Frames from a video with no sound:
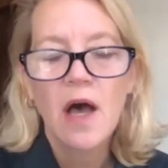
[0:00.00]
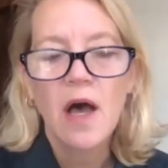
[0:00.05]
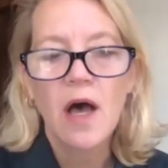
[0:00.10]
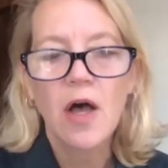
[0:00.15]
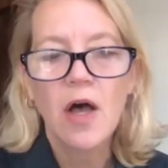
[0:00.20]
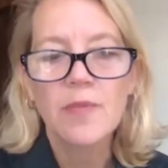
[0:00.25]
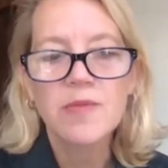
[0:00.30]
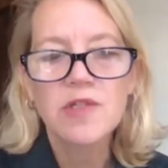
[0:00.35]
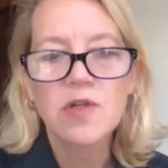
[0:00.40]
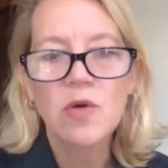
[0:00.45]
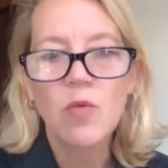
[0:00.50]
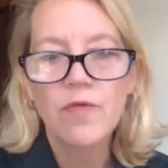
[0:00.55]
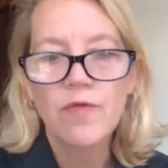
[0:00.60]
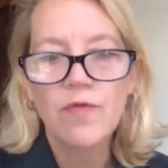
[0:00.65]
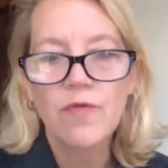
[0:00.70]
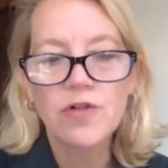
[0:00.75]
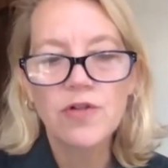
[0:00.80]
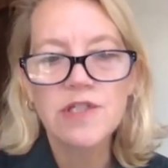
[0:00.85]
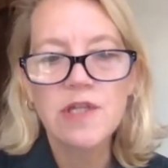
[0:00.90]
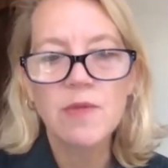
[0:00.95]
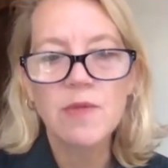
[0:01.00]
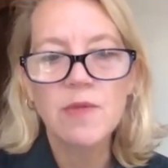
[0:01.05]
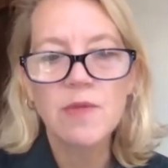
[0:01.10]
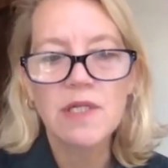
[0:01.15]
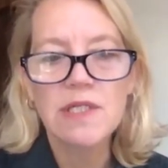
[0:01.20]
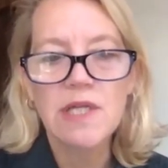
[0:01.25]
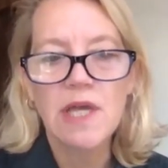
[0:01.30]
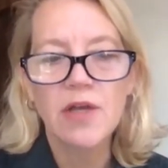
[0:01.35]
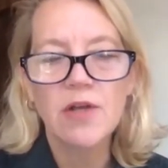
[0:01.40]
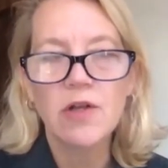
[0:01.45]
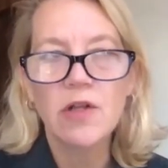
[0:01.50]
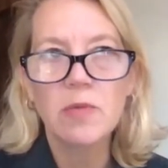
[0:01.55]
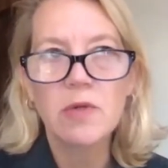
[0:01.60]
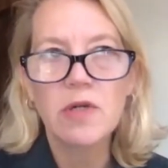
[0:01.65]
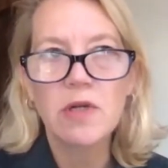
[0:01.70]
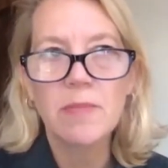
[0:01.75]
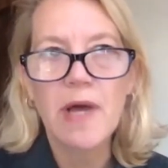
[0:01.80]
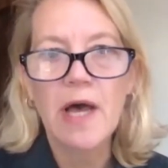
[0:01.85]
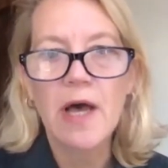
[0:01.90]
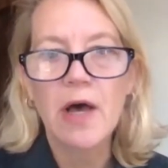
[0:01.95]
Um, so, first, I'm going to tell you a little
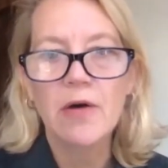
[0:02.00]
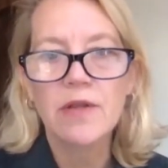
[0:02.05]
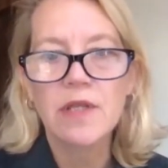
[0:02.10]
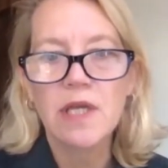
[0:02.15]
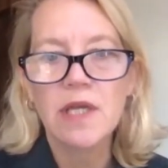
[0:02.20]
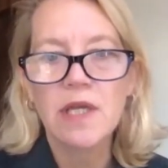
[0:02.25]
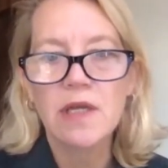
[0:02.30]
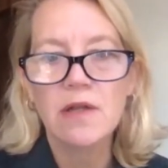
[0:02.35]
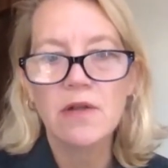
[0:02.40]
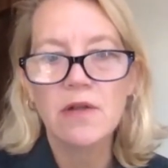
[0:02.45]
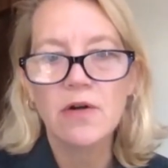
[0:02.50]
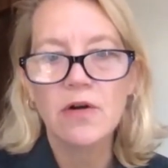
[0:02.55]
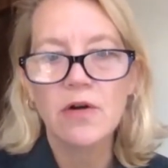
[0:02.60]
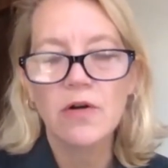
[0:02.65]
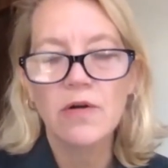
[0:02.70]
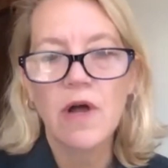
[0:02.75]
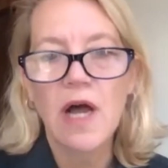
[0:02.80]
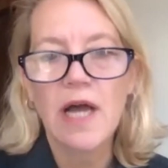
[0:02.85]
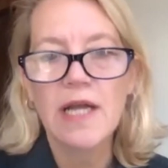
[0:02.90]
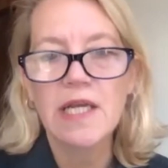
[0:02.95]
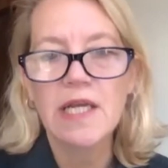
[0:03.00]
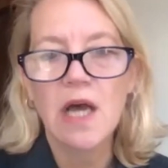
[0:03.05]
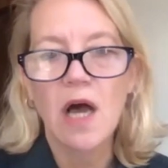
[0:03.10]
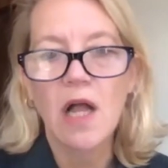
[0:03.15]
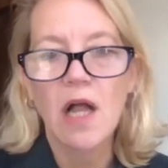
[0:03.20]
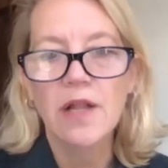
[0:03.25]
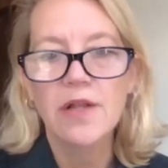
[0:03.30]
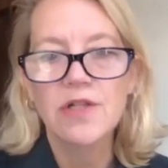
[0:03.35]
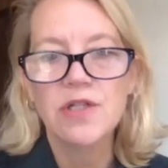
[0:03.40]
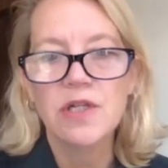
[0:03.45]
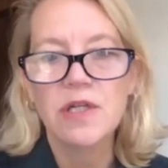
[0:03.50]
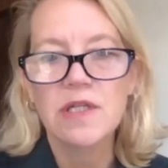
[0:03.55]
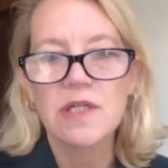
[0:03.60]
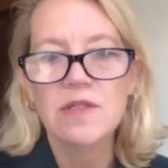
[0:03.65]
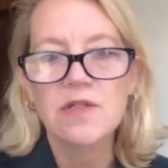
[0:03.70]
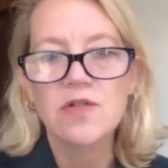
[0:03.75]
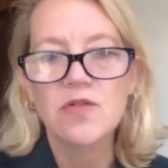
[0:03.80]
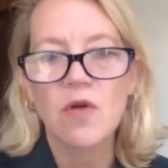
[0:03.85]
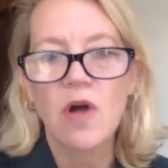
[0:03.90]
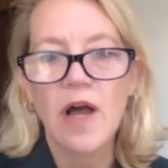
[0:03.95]
bit about the Hitler ideology
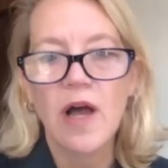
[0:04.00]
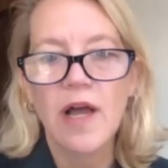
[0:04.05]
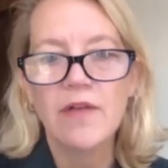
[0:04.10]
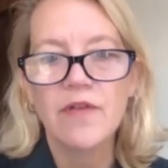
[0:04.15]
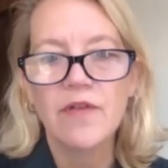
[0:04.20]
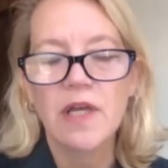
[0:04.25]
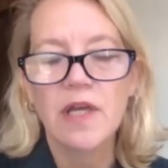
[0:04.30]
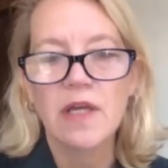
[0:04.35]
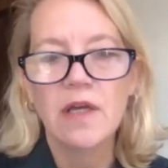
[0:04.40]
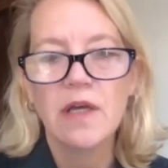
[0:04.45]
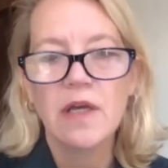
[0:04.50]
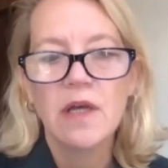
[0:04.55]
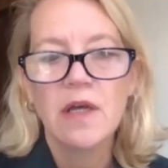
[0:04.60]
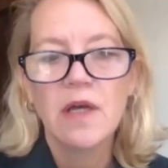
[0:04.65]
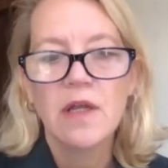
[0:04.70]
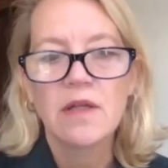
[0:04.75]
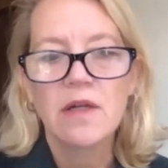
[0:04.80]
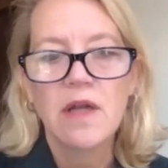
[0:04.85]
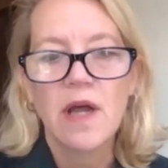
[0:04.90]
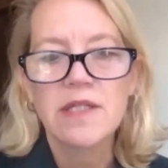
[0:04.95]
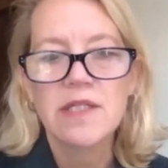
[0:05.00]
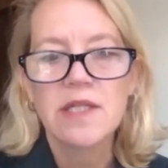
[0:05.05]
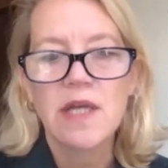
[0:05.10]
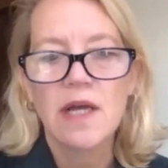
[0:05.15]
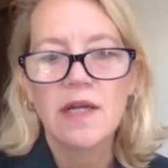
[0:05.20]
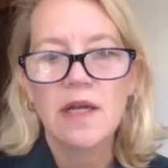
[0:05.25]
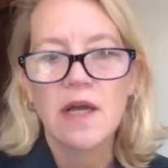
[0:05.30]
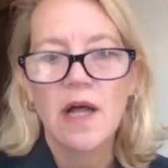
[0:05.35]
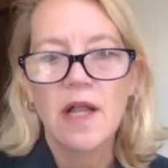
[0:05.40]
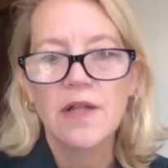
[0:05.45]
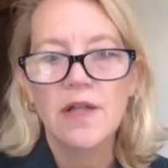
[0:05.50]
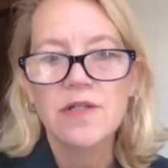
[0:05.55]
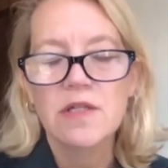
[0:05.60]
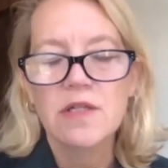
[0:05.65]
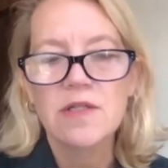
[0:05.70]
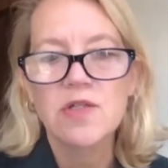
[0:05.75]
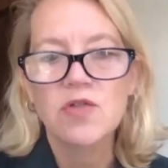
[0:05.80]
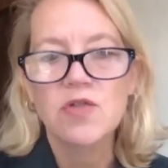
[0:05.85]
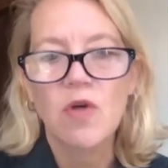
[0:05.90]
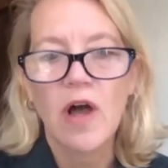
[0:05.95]
that's driving the Nazi ideology
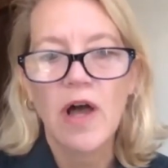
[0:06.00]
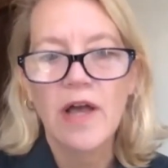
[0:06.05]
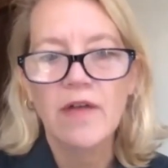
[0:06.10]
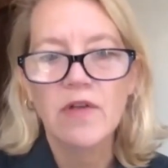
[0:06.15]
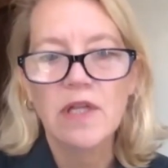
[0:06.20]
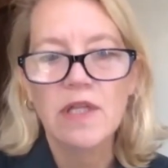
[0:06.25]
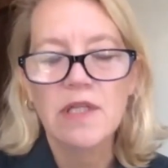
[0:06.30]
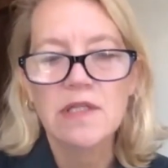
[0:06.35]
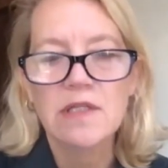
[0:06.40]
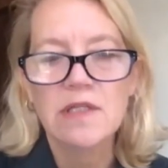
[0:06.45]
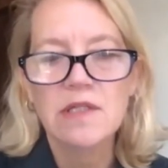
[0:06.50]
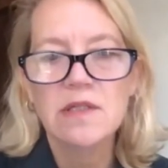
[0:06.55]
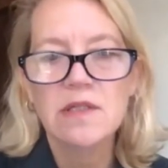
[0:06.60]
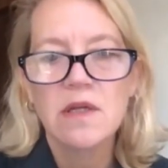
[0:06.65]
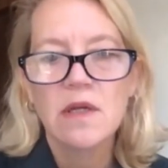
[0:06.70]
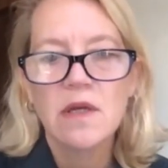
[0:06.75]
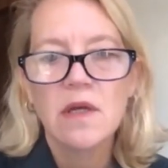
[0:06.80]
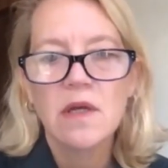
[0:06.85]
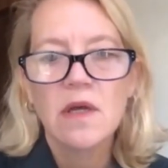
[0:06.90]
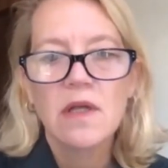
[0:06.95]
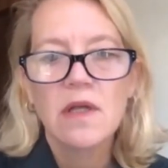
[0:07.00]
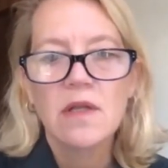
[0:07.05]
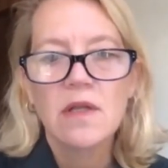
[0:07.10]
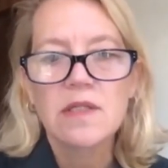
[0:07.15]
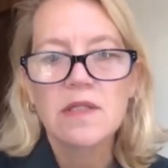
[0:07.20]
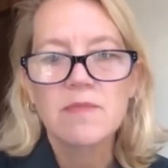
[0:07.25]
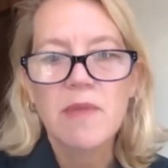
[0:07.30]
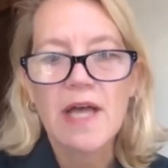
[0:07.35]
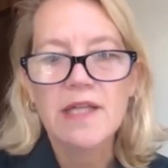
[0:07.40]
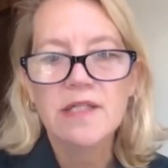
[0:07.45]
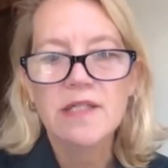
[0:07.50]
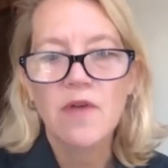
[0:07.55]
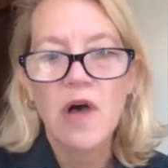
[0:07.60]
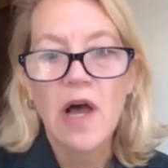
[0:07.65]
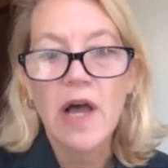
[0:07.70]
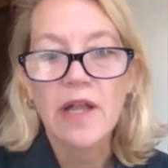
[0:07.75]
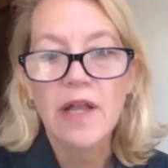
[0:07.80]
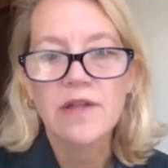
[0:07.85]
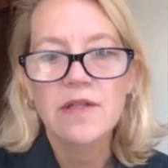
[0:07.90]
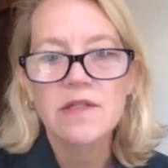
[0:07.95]
that's driving this, this mass
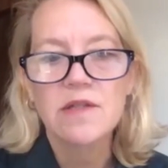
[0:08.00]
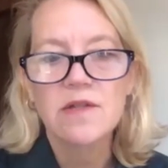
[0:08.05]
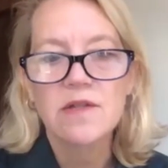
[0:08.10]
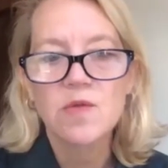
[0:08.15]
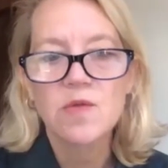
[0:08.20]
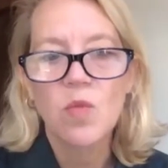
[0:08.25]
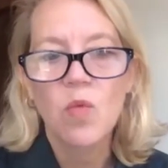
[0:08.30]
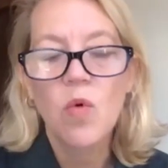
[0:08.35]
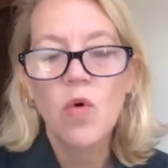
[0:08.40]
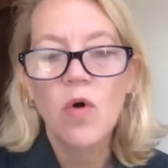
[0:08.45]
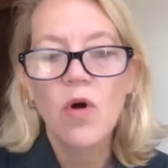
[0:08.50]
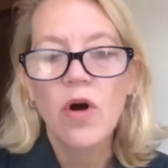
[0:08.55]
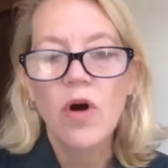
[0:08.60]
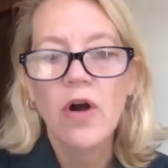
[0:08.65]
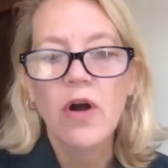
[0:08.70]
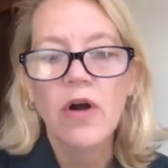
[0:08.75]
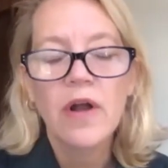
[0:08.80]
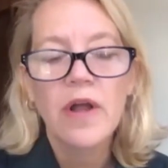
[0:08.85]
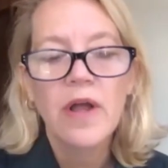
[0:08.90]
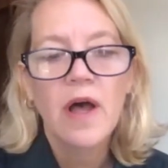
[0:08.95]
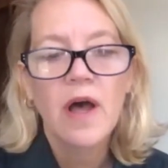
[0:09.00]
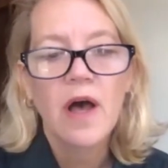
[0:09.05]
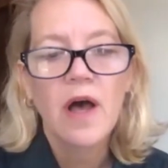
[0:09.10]
violence in this war.